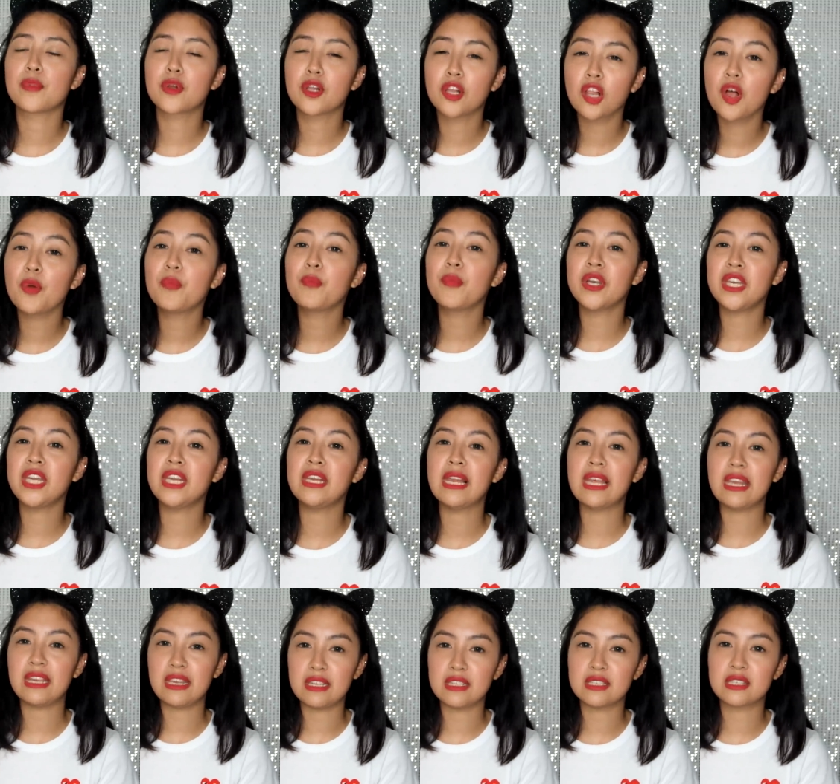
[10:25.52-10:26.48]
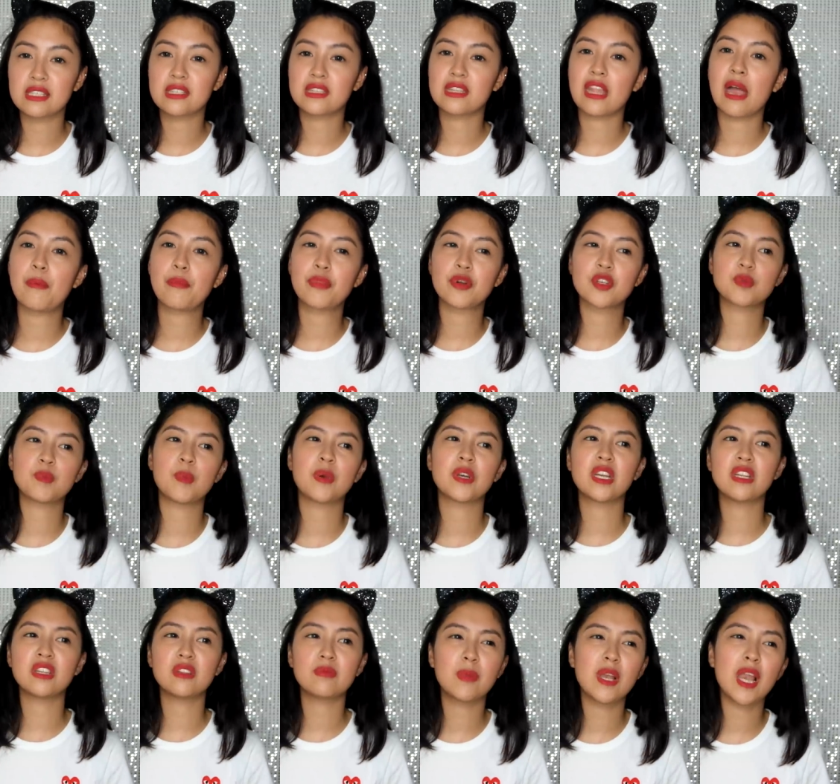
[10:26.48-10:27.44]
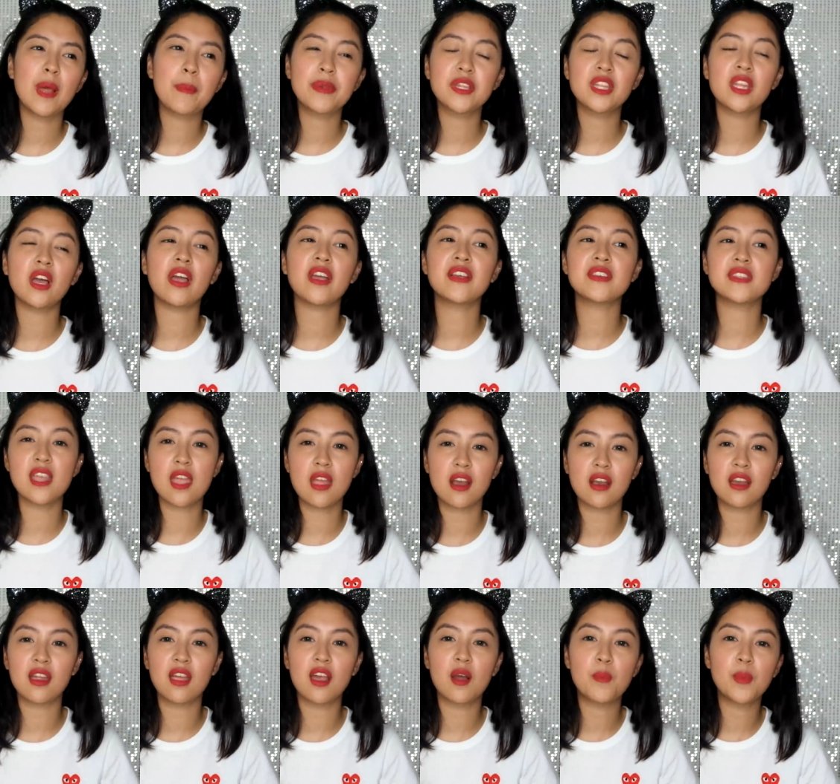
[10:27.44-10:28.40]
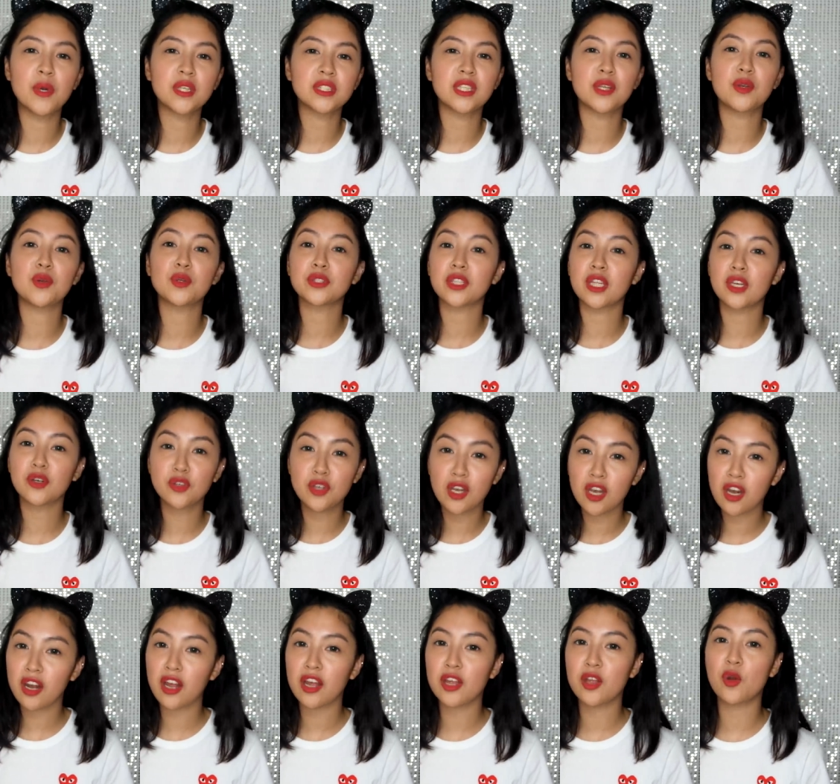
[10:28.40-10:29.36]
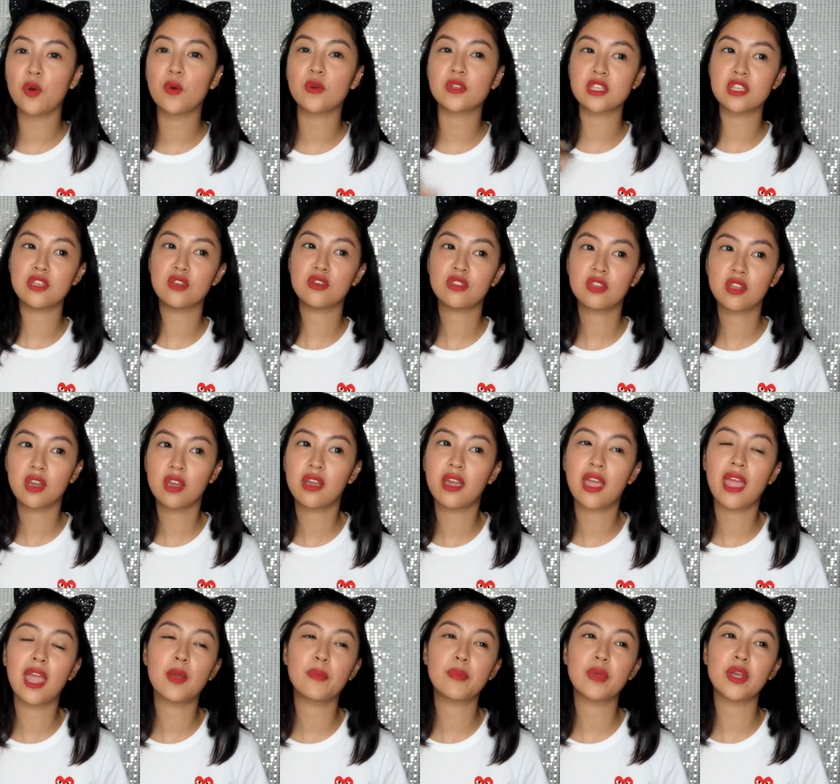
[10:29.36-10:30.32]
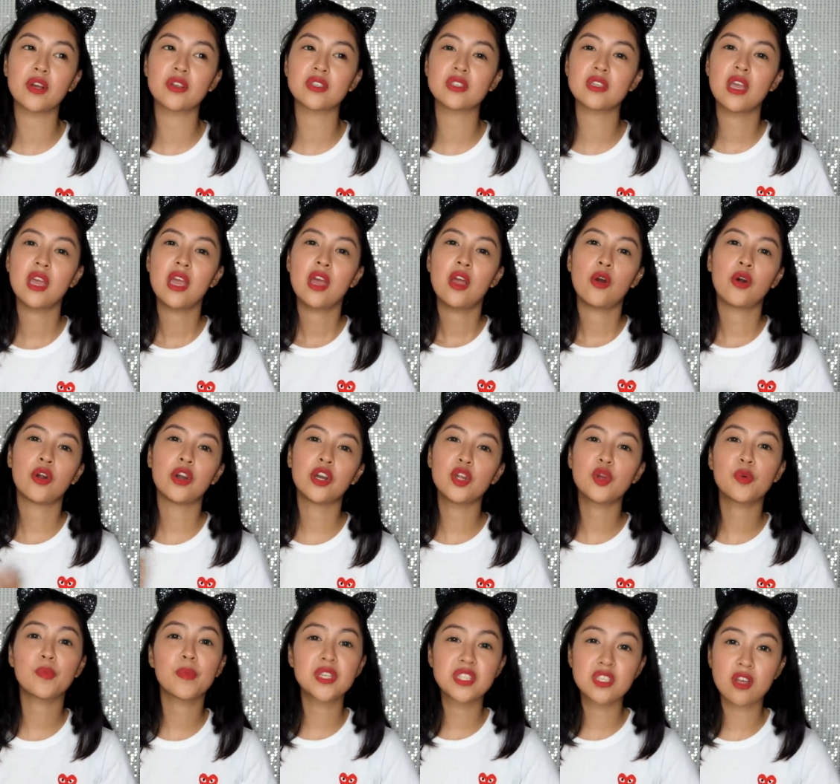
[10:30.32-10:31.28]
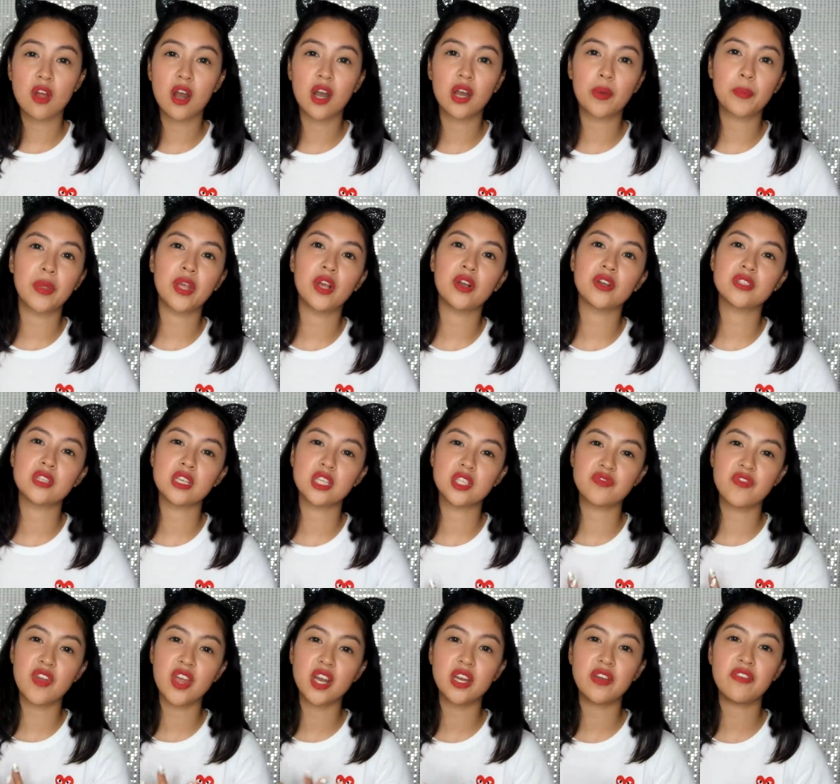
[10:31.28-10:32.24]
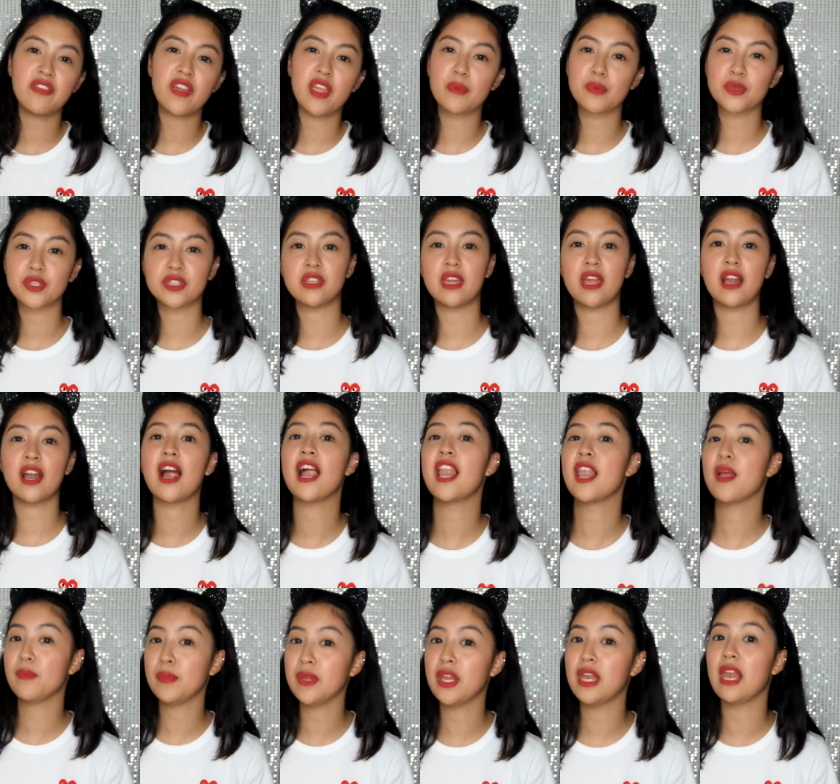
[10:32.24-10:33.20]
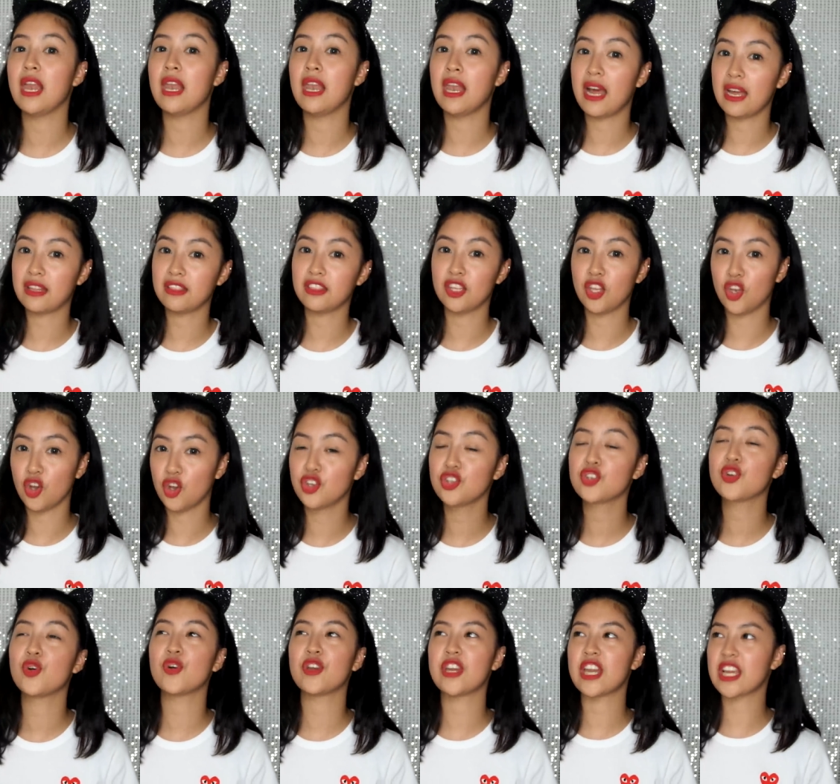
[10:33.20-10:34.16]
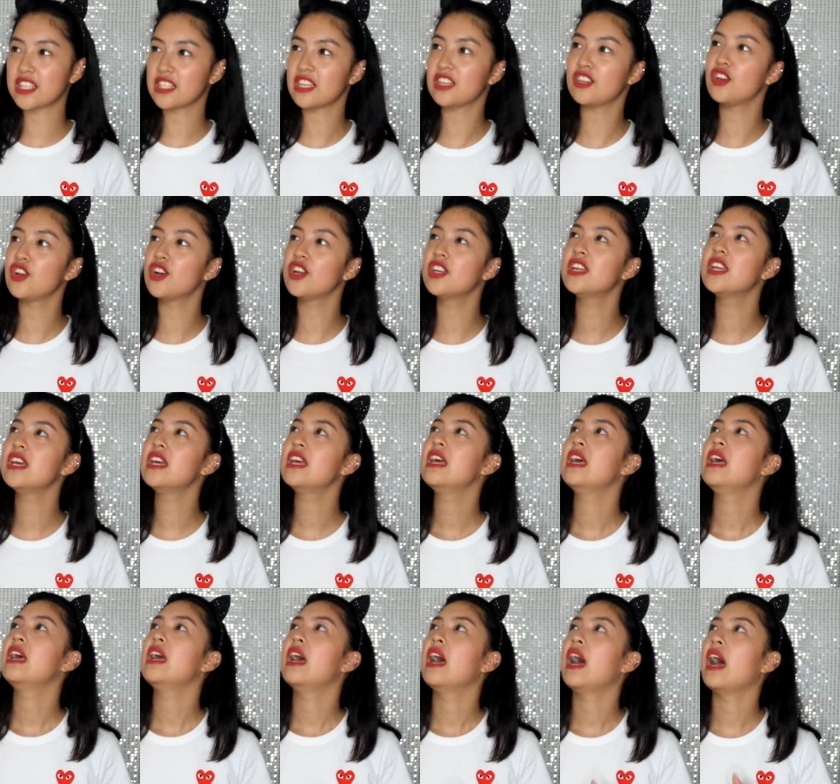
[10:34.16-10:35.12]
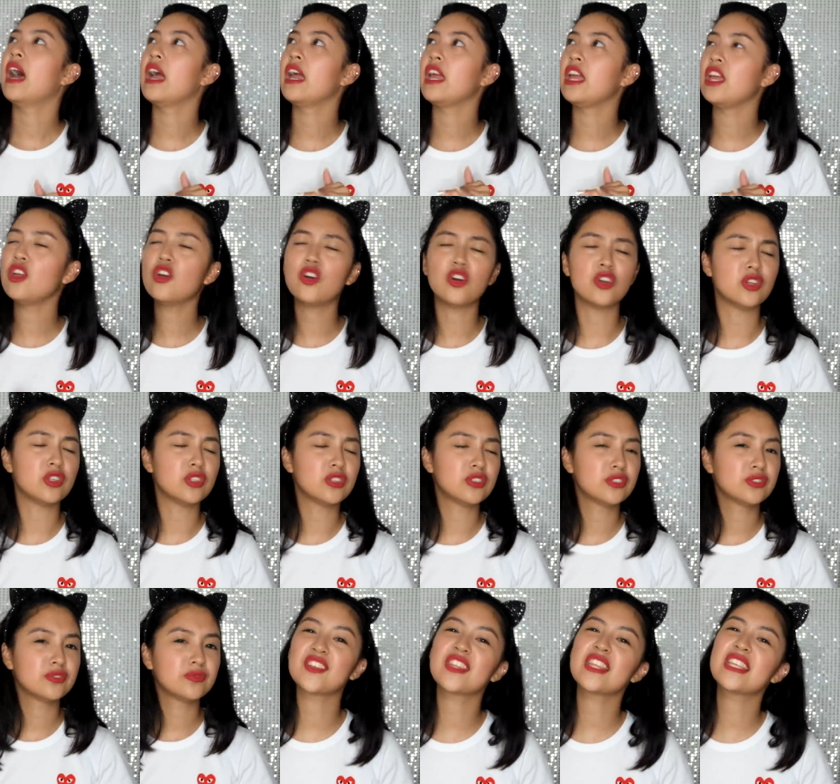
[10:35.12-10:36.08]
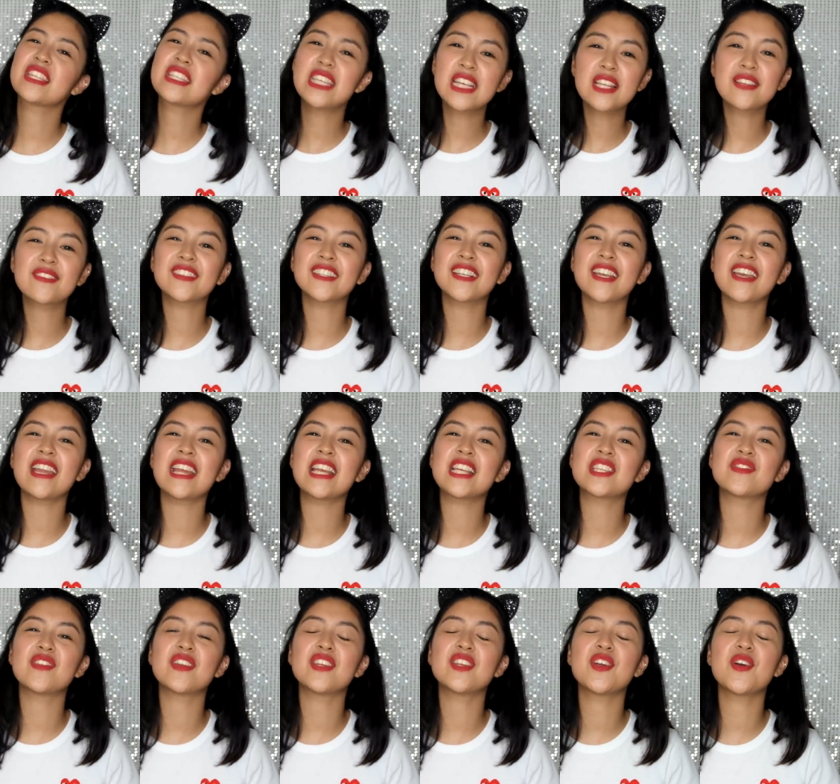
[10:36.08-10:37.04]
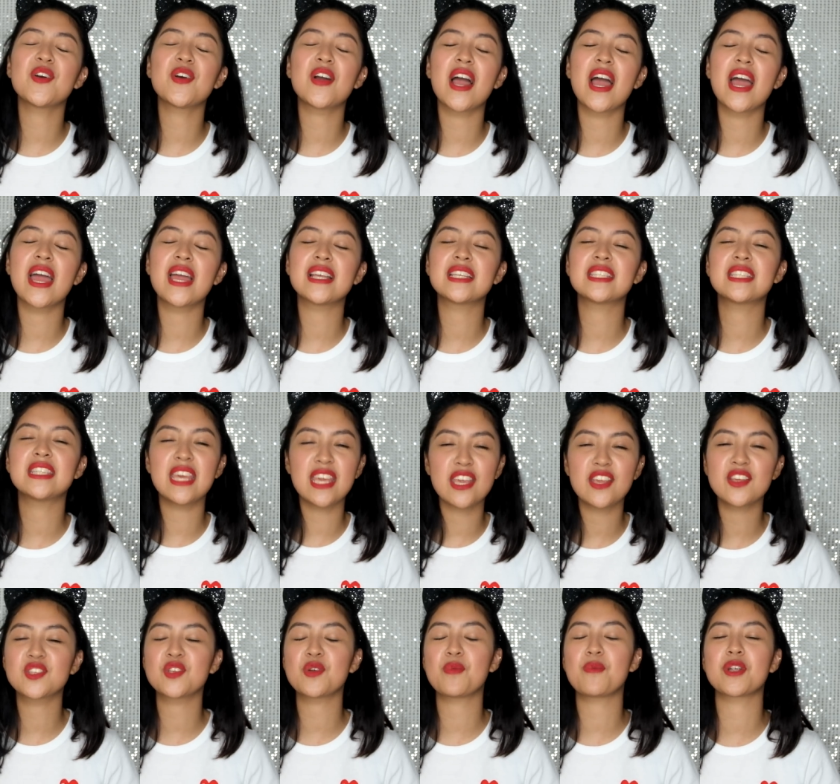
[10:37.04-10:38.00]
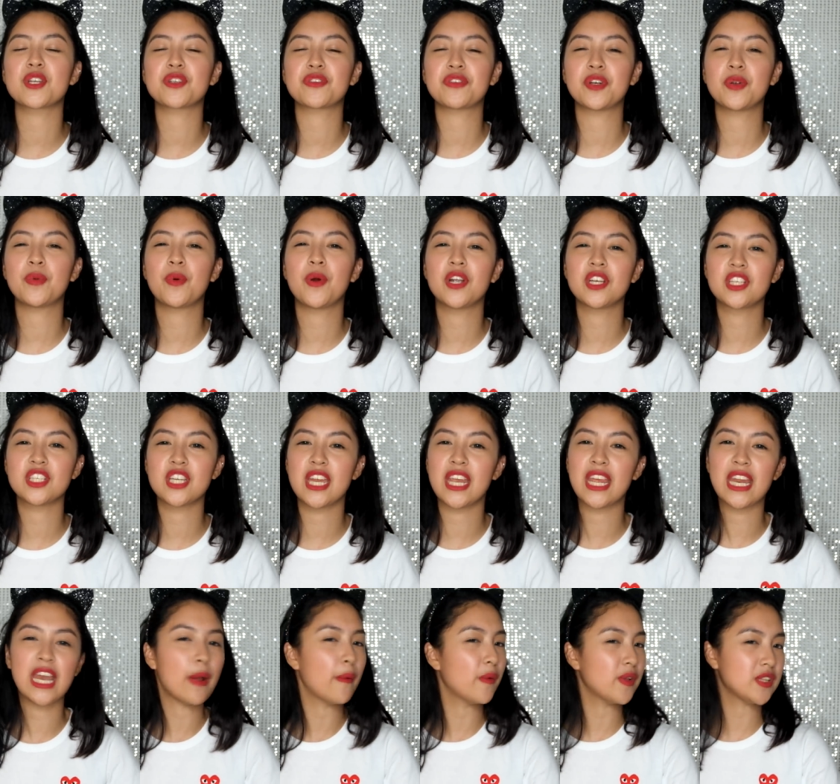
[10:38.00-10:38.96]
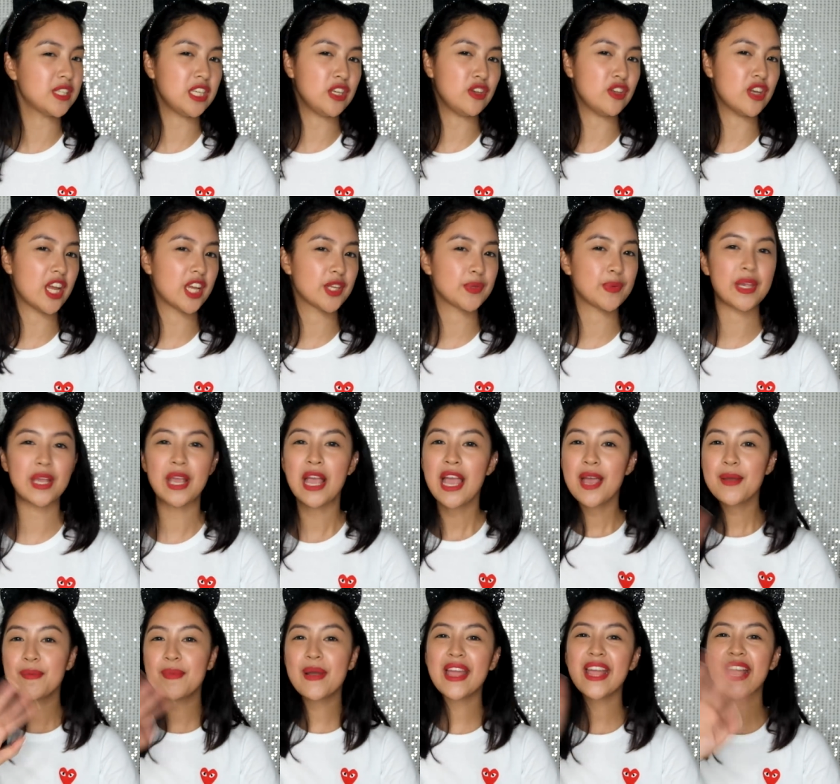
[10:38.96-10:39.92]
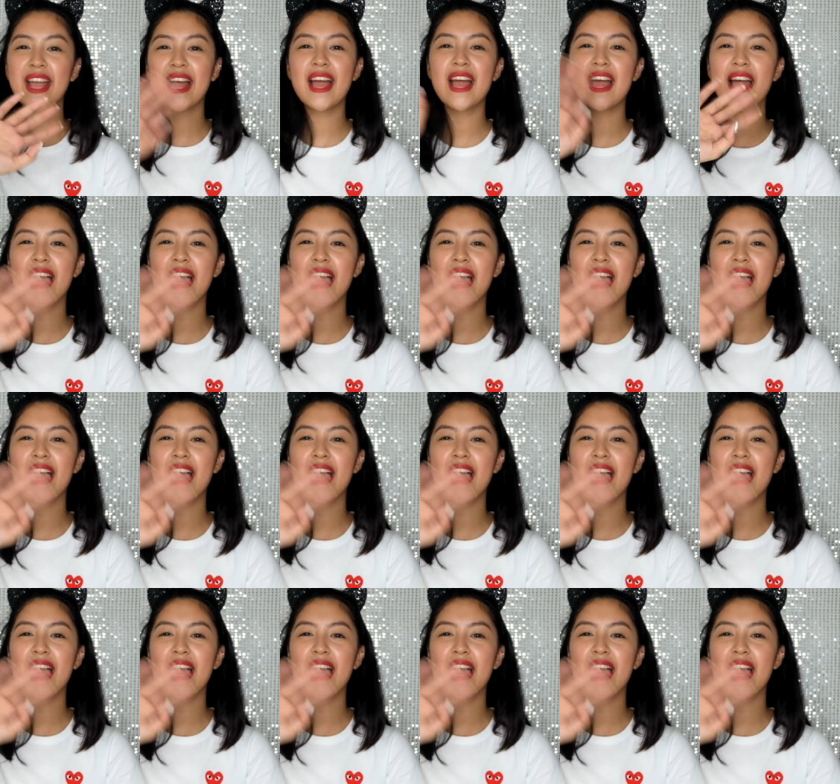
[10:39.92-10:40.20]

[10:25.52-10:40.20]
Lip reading: Club Manila East. Tapos pag malapit na kayo sa area, magtanong-tanong lang kayo kung saan yung Tiangge because, or yung bazaar because it's very famous there. Alam nila lahat yon kung nasan yon. Ayun. So that's it for today's video, guys. Thank you so much for watching and I will see you next week. Bye,